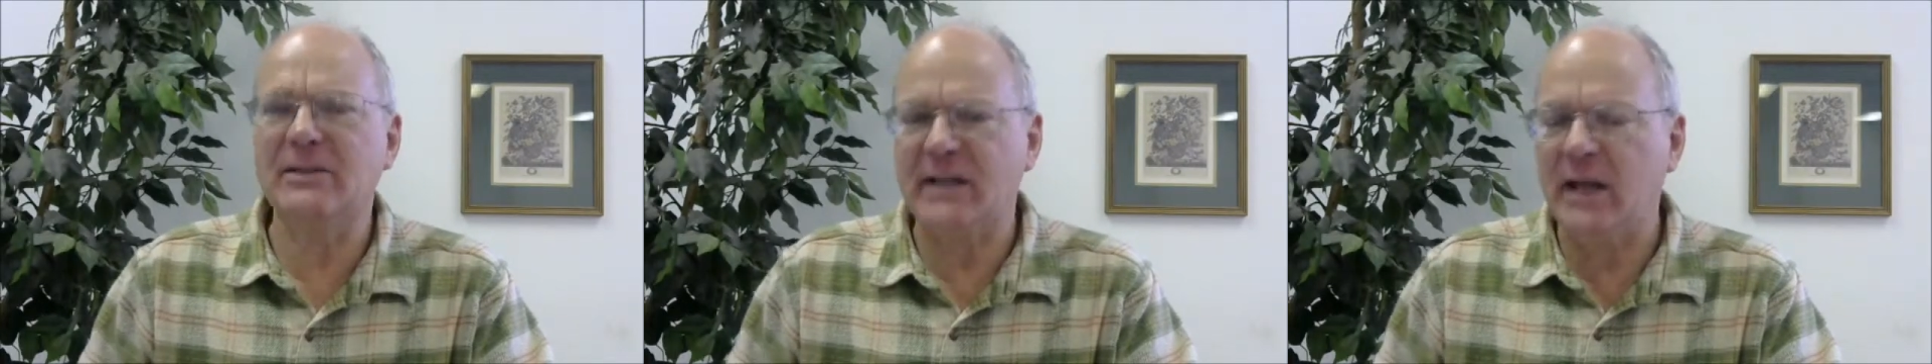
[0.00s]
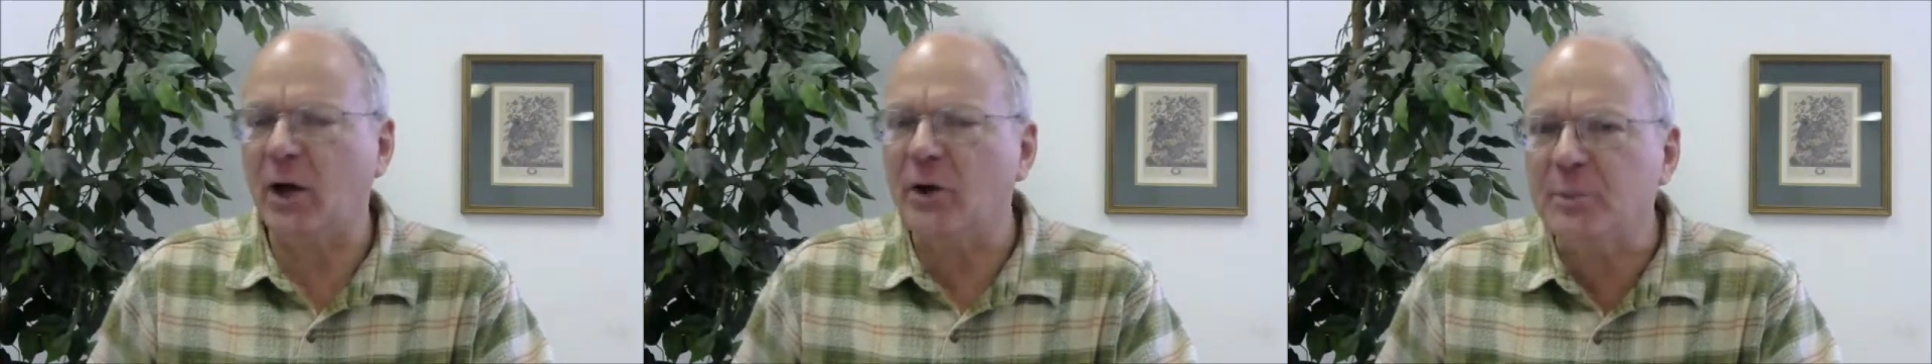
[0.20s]

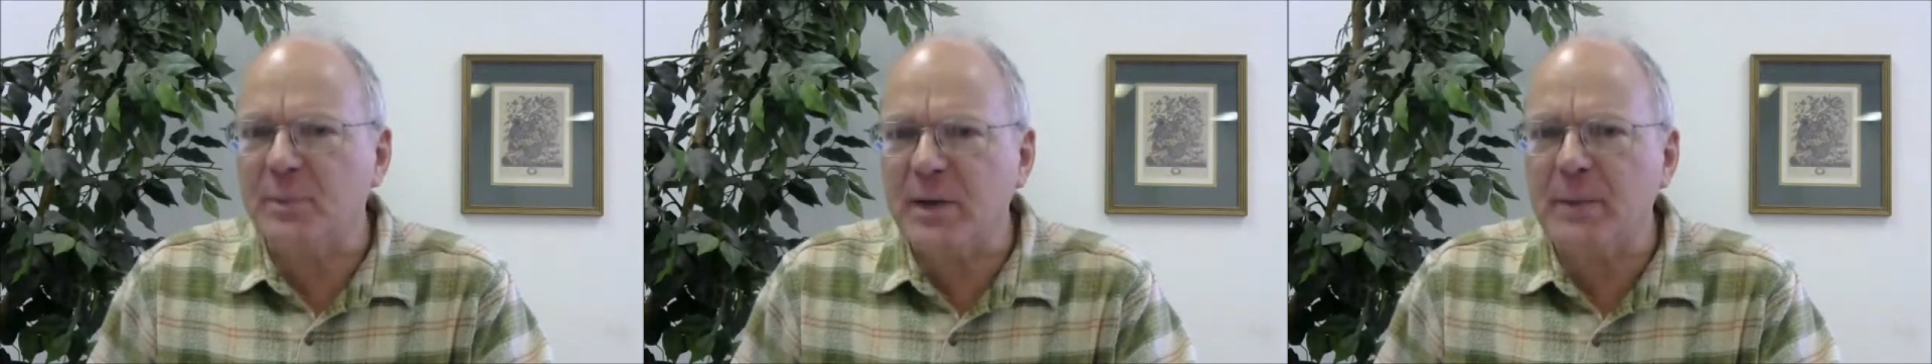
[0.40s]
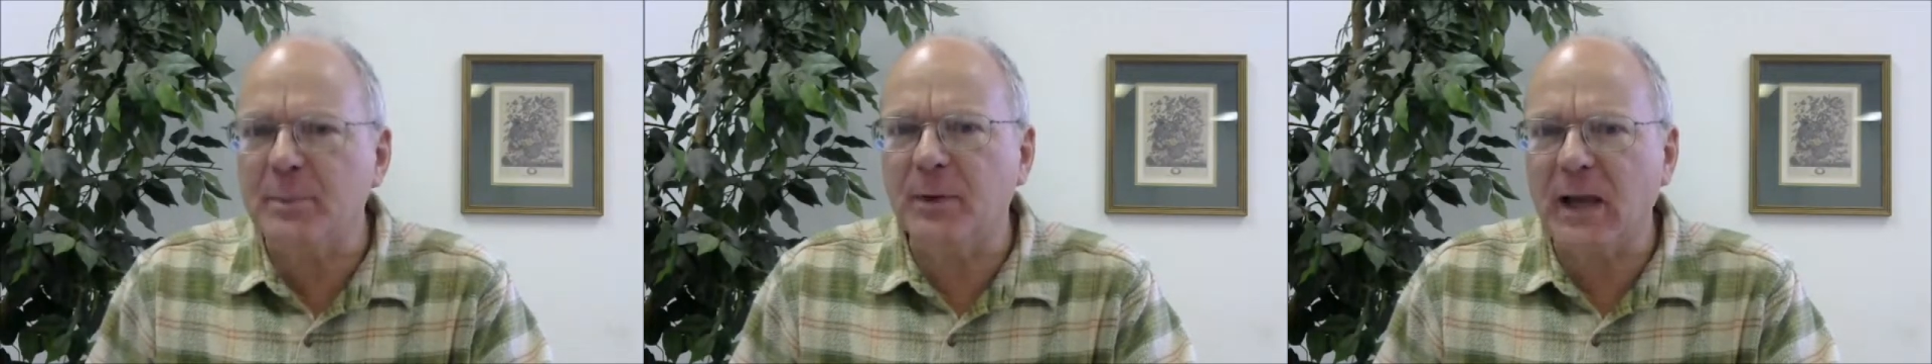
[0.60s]
to help
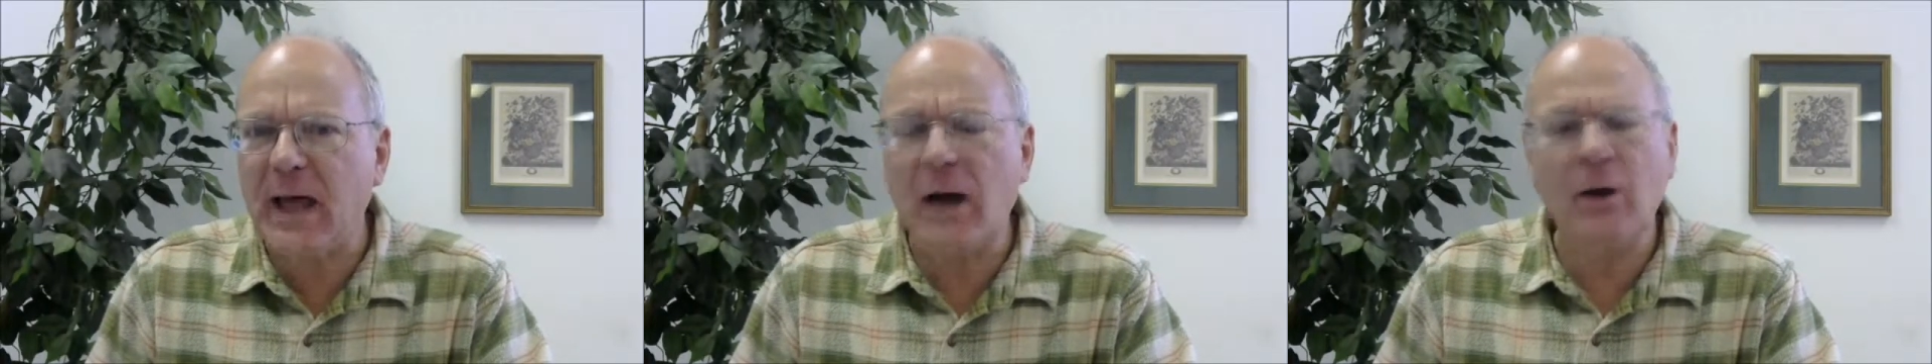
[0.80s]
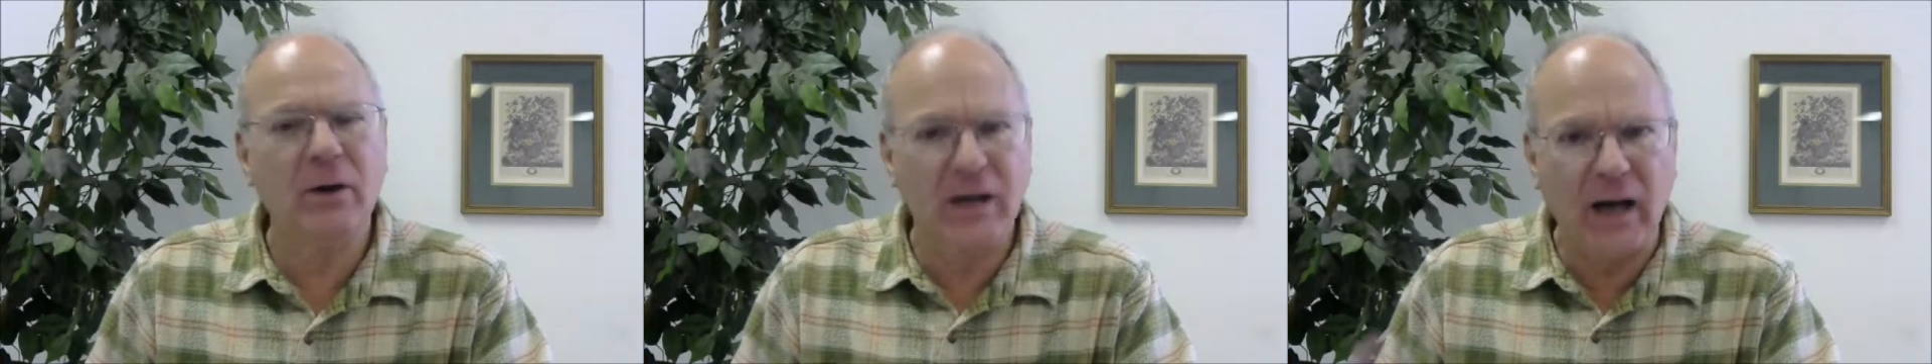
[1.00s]
people
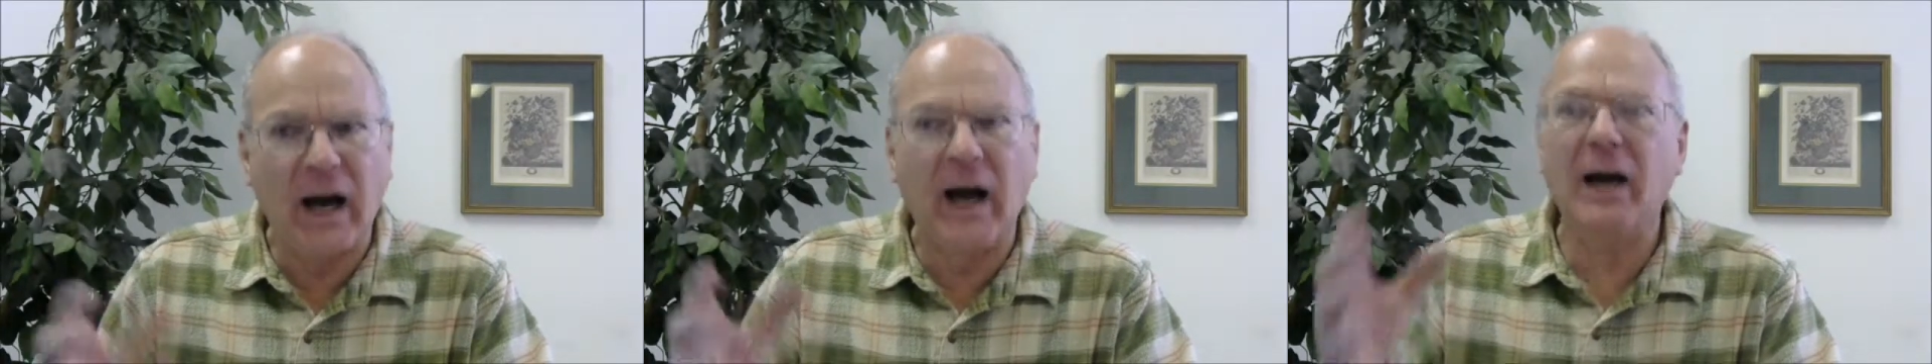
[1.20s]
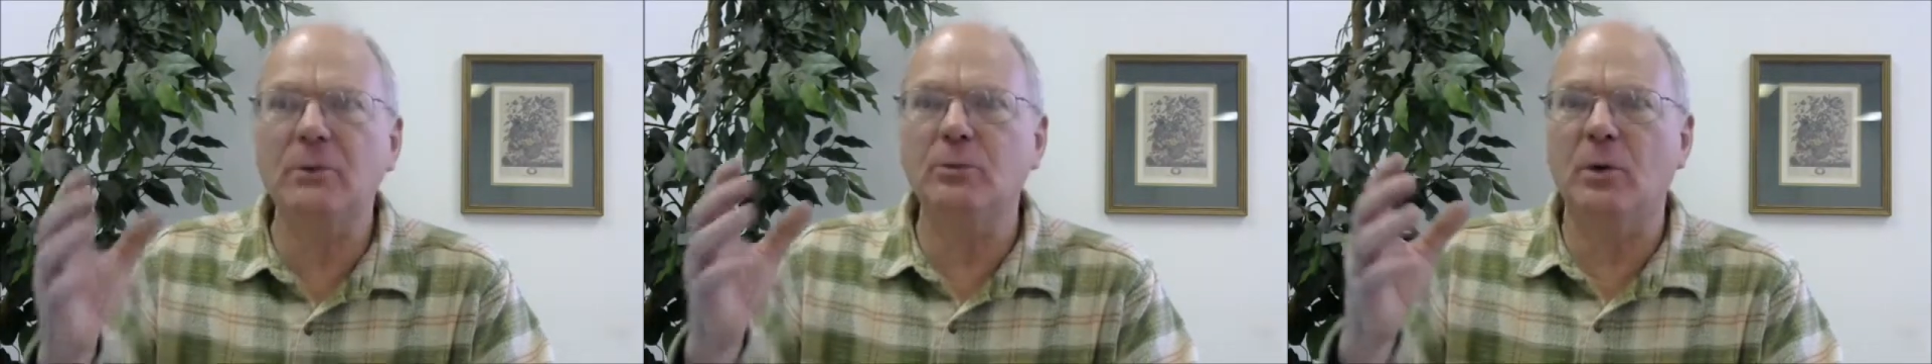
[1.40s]
out,
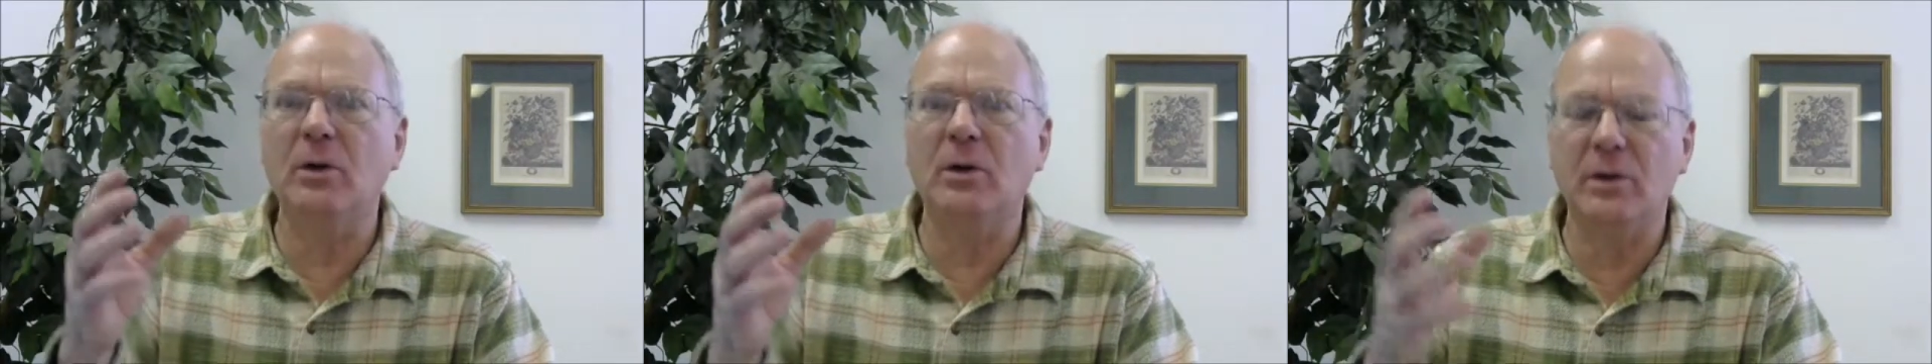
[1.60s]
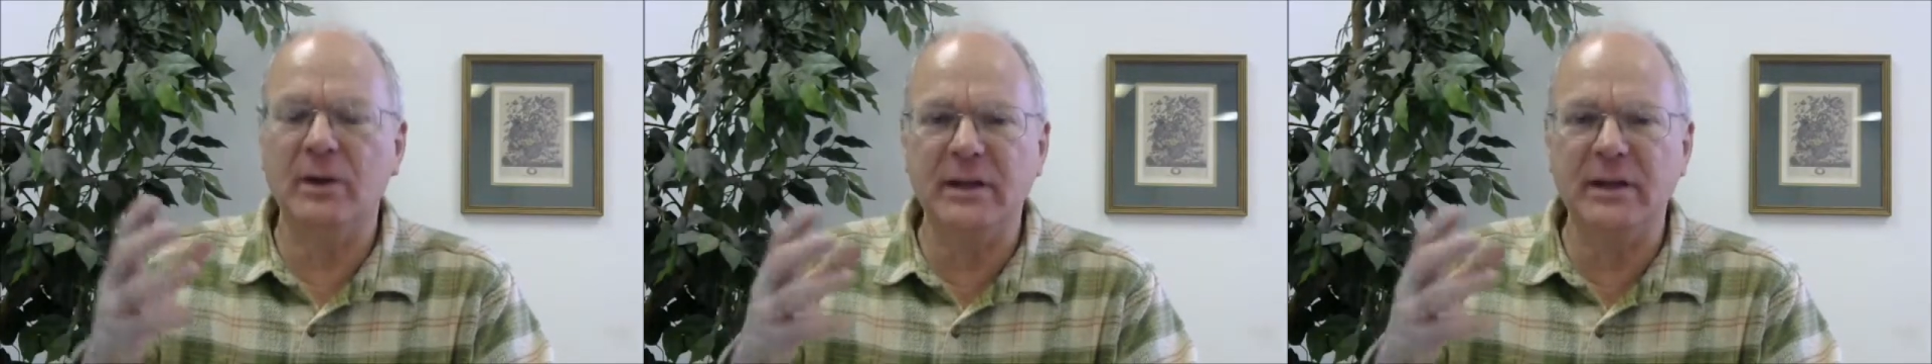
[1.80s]
God will